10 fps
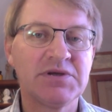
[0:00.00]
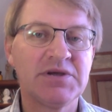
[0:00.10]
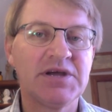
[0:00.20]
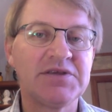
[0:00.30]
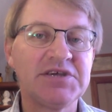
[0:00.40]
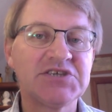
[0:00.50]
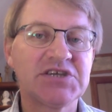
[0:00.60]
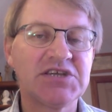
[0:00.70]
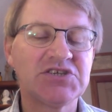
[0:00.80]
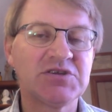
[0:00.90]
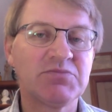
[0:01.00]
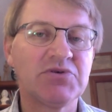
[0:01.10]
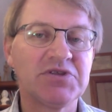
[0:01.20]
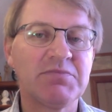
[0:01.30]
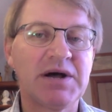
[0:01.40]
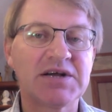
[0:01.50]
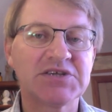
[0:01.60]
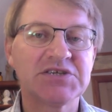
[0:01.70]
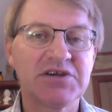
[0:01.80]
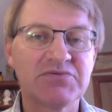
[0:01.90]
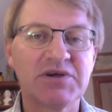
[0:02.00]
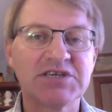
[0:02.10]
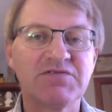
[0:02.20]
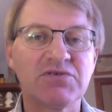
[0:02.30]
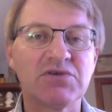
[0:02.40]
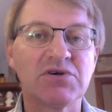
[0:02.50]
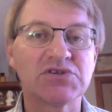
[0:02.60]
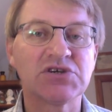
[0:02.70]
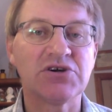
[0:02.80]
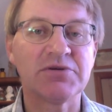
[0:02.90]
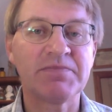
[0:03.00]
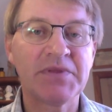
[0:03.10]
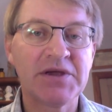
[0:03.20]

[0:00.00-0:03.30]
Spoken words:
And this tends to put the bugs at rest for a long time.